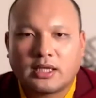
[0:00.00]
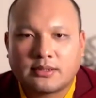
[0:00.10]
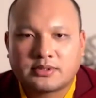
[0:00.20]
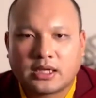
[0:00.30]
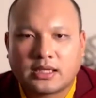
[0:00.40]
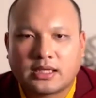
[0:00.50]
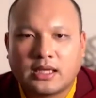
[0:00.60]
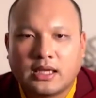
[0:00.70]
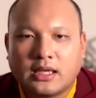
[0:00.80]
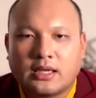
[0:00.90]
say, I don't
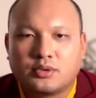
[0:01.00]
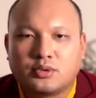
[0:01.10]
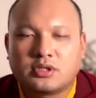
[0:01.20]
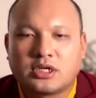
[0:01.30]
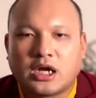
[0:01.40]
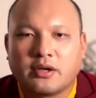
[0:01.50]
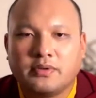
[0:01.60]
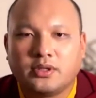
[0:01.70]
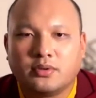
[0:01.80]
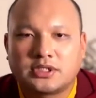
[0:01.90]
find a
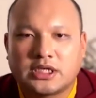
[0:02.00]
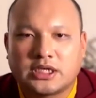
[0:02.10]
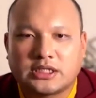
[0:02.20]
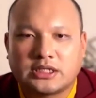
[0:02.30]
guru,